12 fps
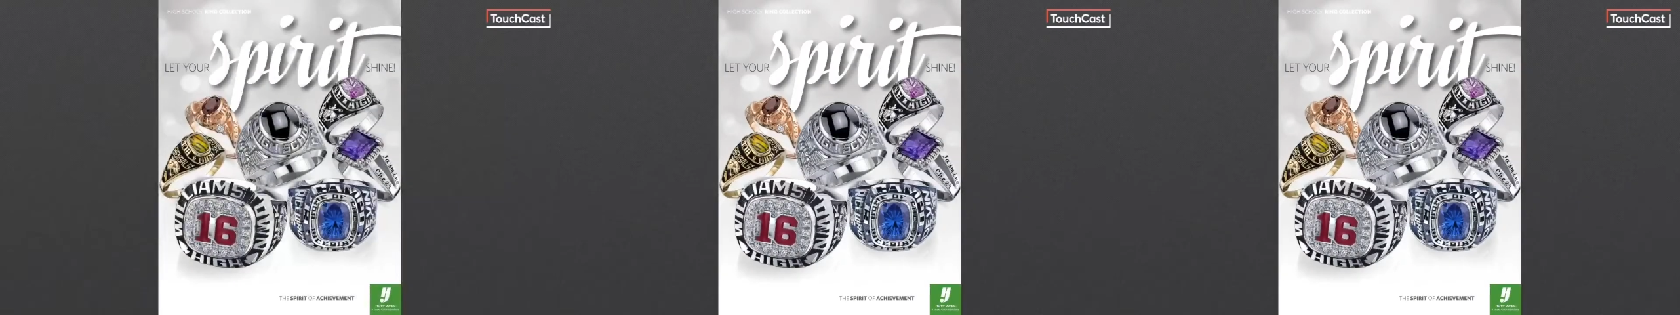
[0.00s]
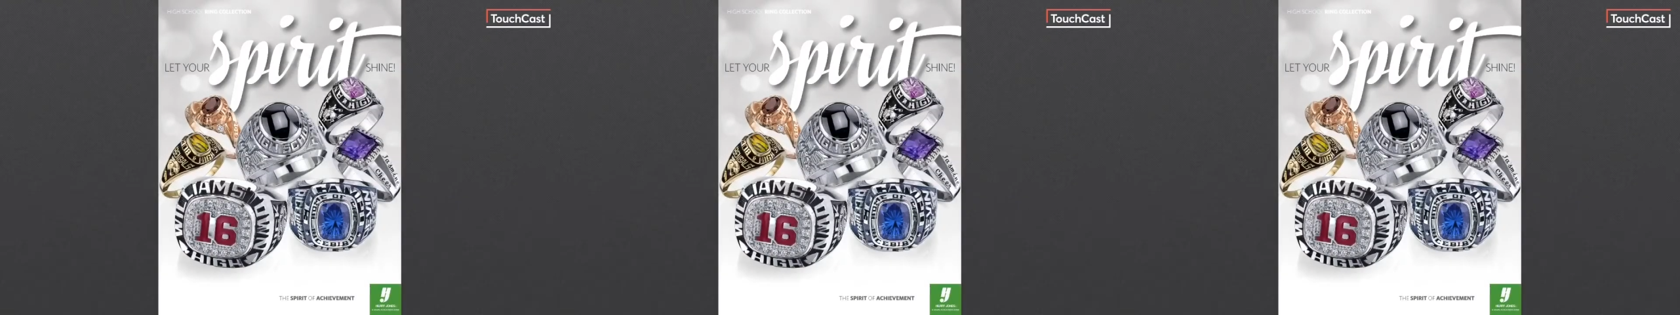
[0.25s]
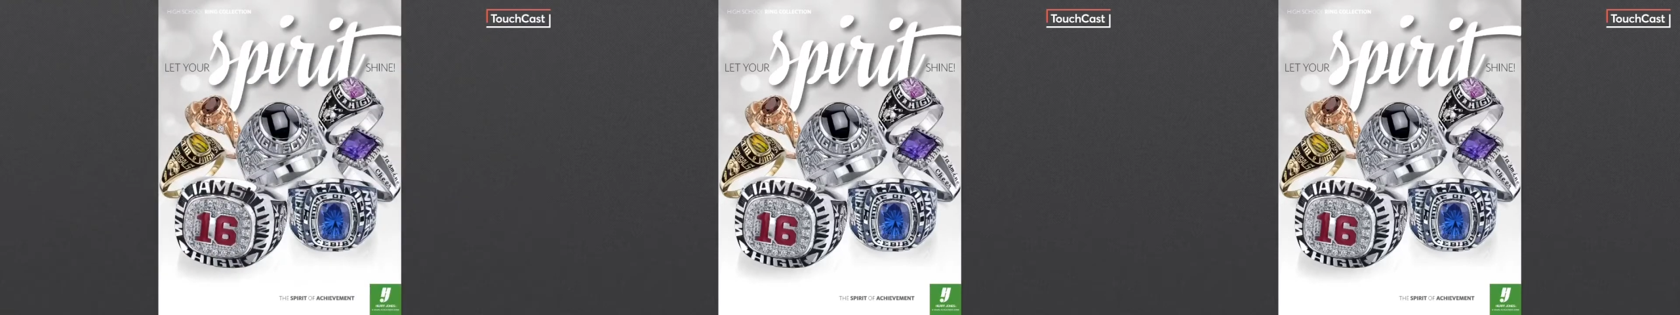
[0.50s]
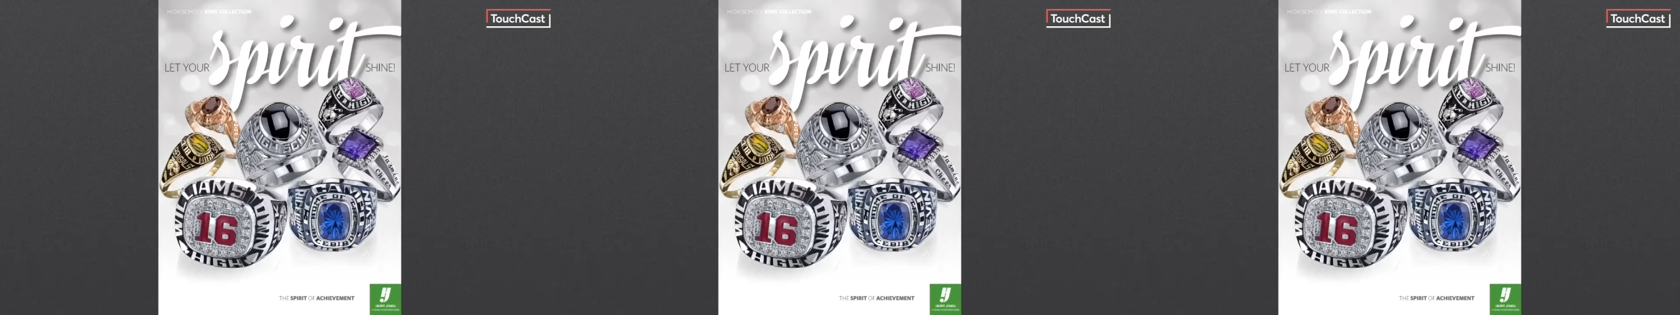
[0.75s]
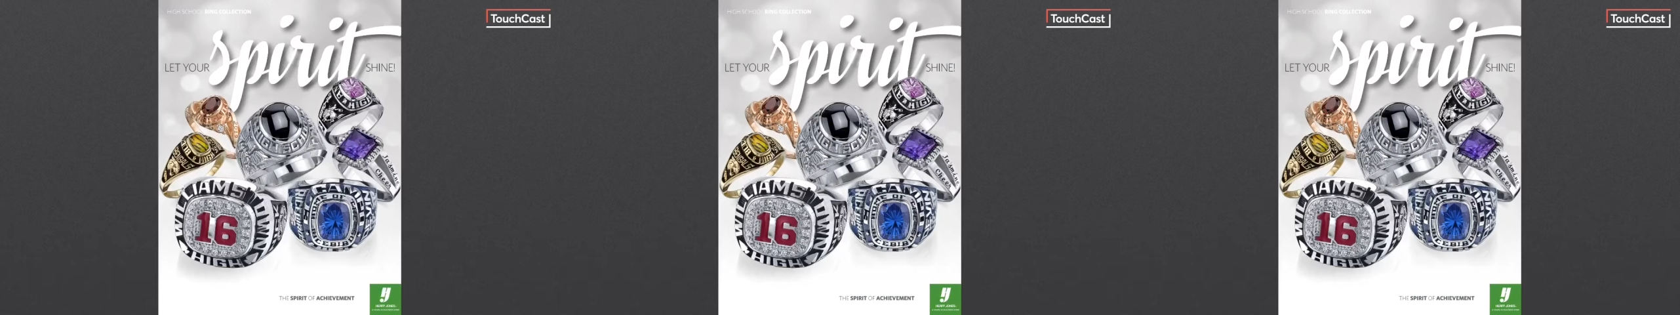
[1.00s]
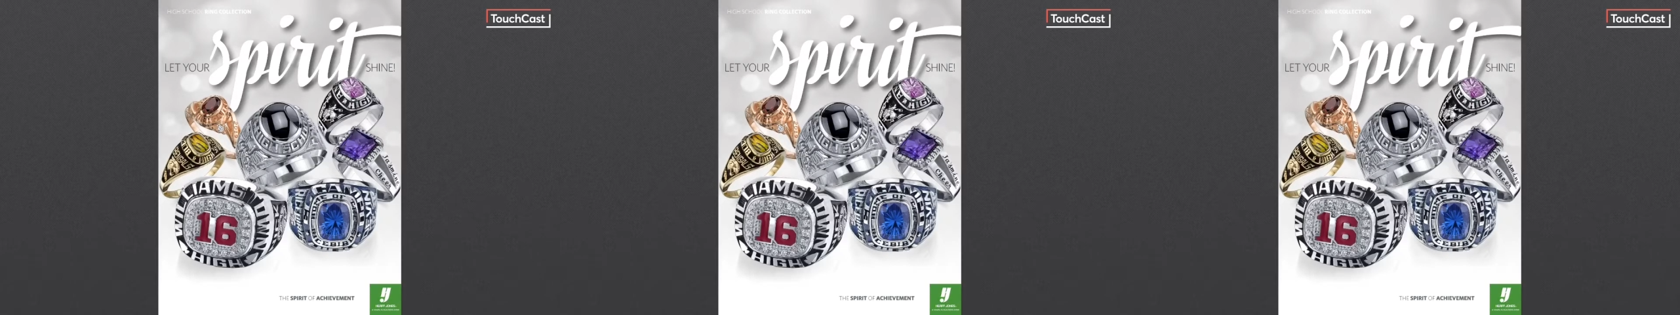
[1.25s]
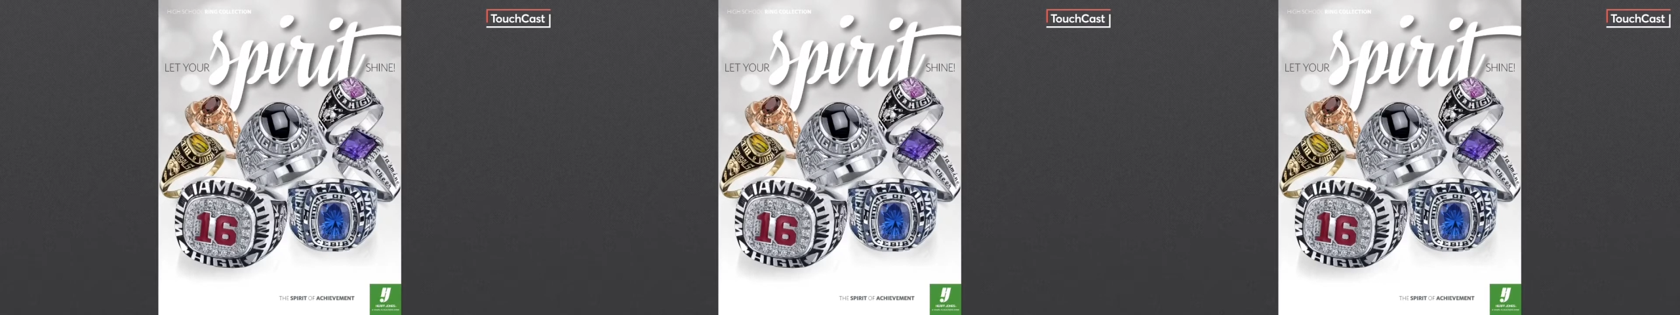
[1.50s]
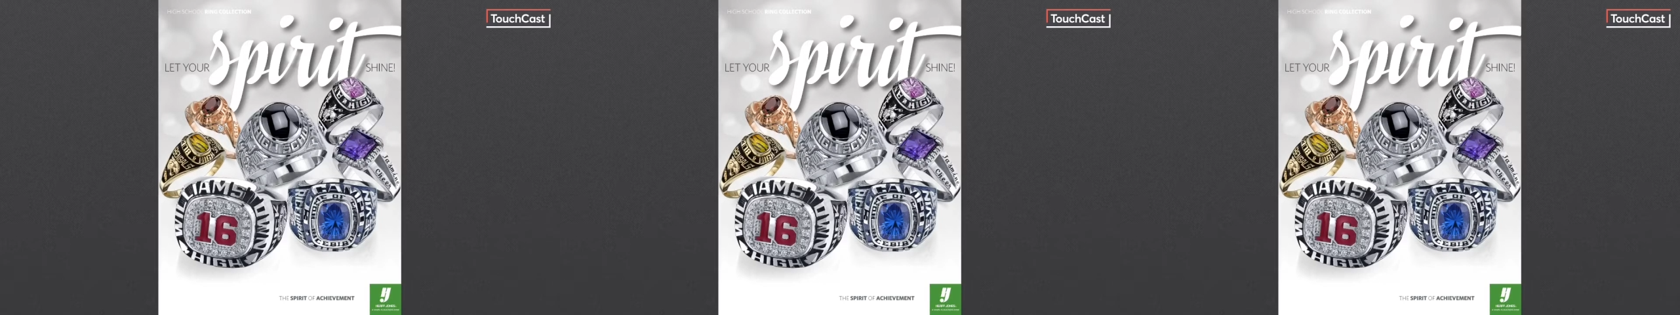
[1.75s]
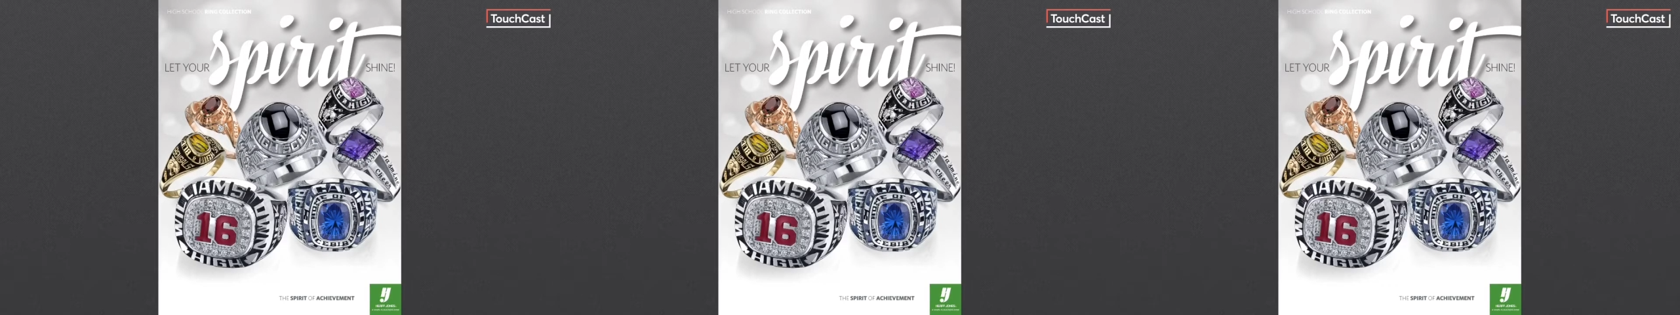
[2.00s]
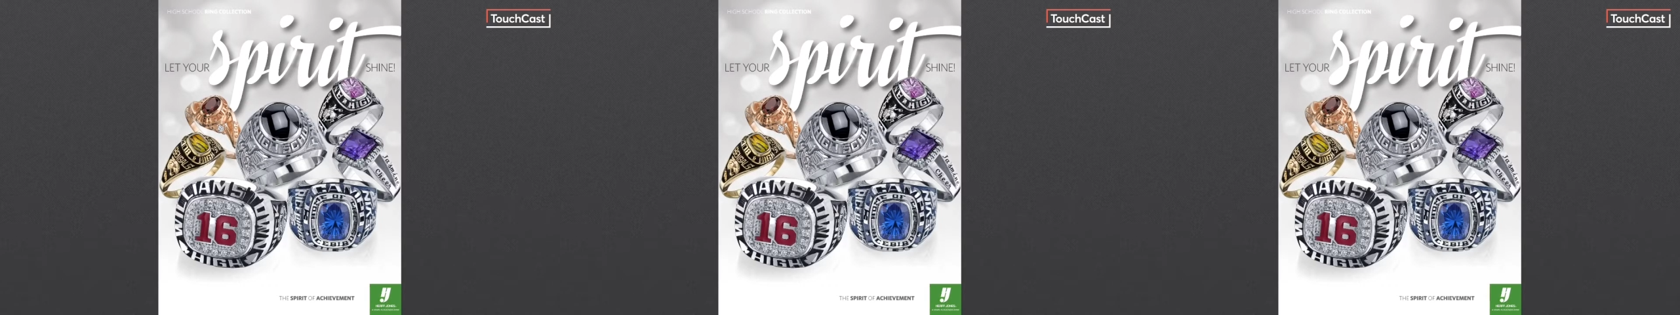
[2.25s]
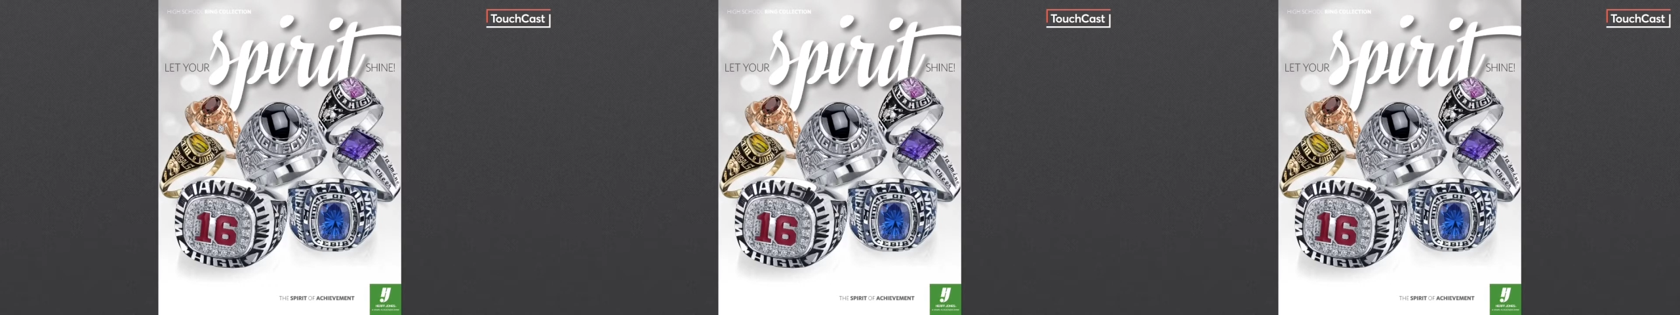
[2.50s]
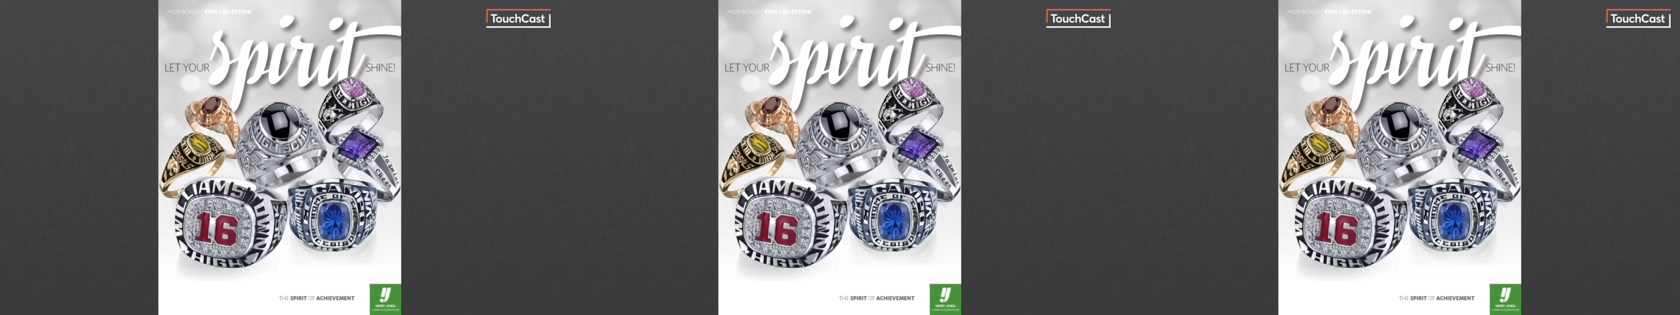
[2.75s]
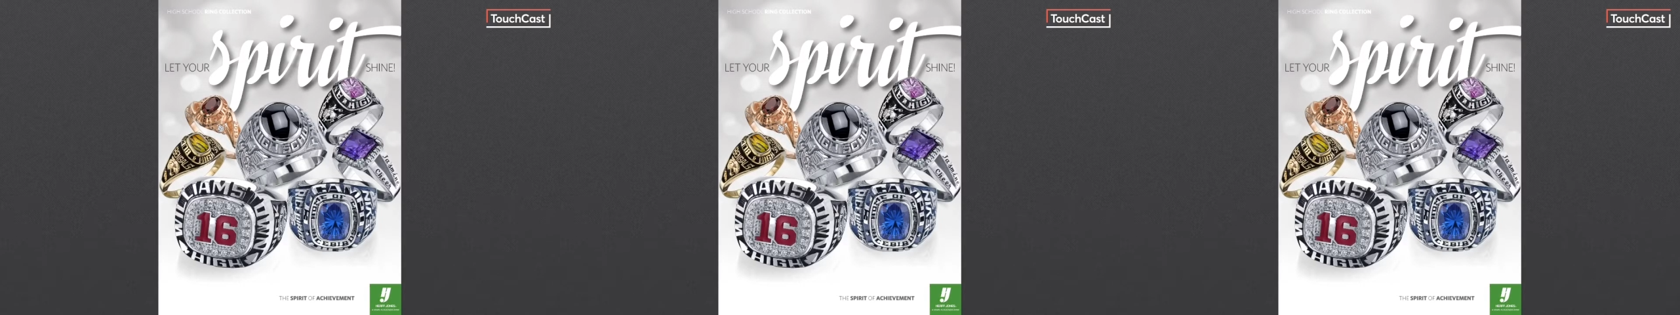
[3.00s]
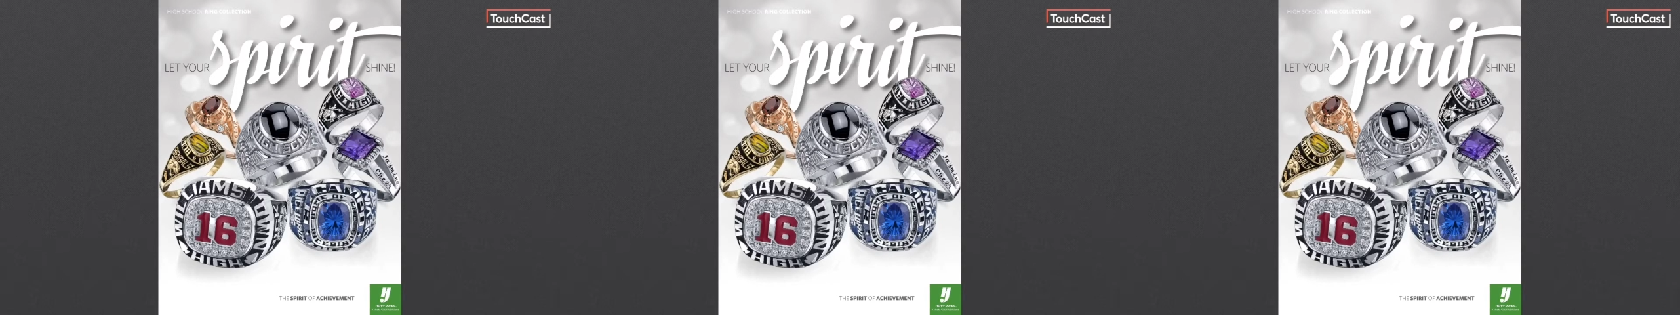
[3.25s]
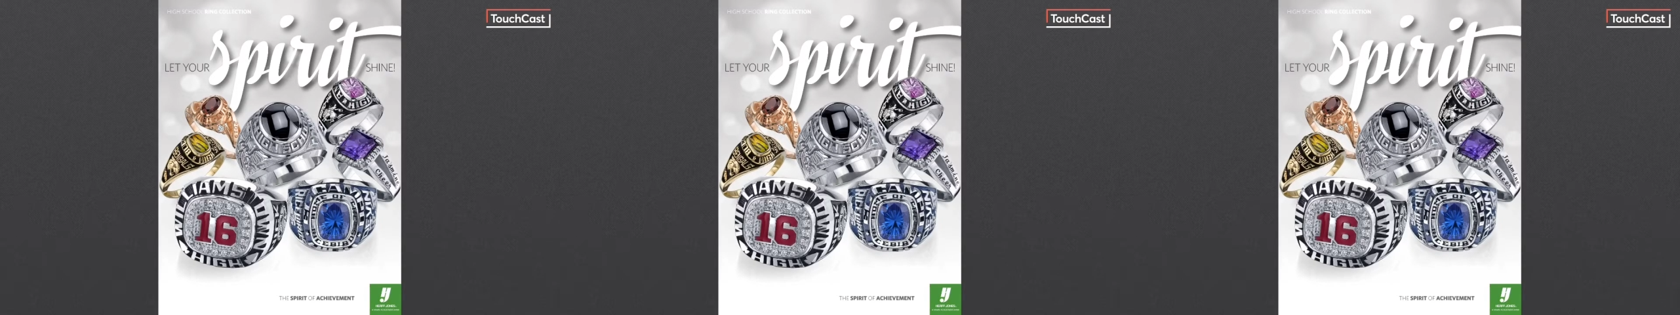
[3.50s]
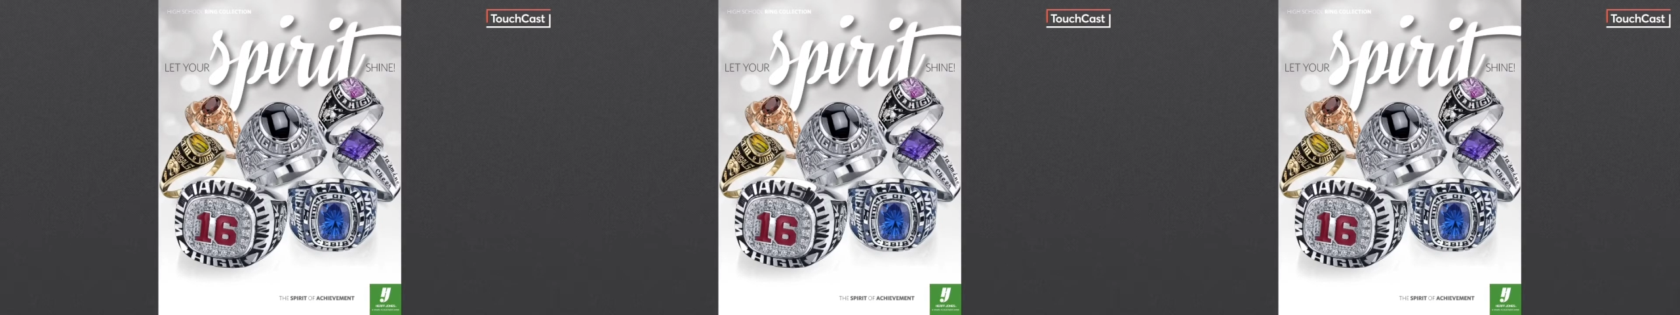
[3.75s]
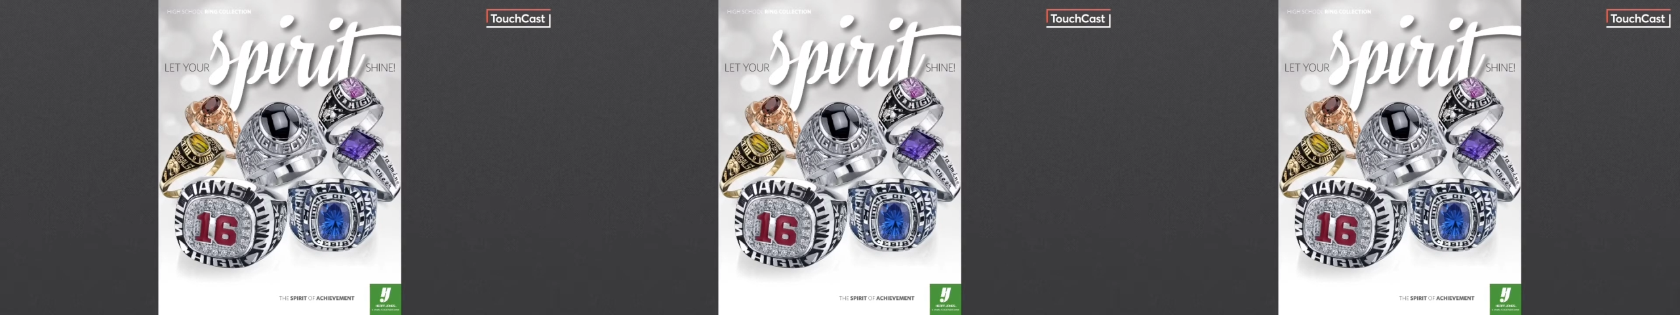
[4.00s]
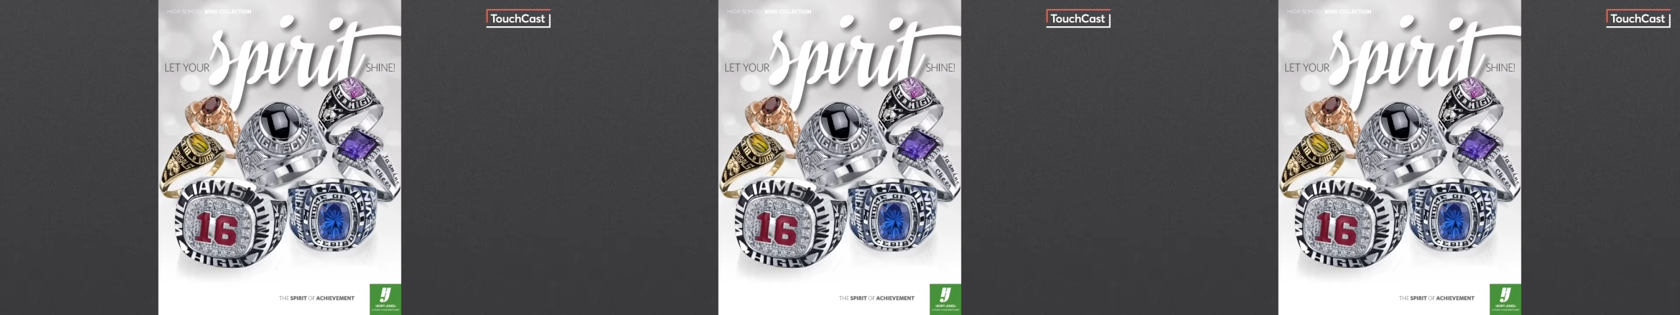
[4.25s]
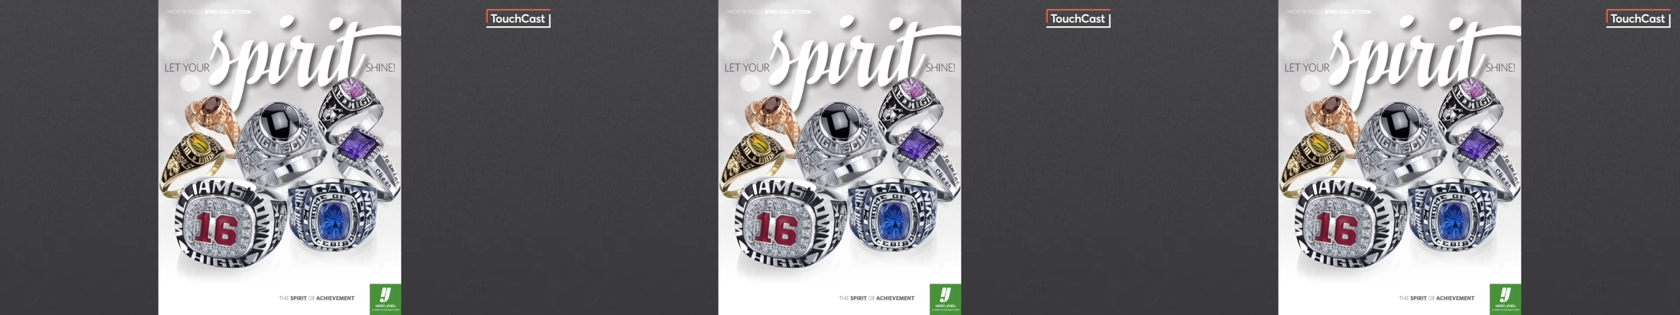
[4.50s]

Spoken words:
No face is visible, so there are no lips to read.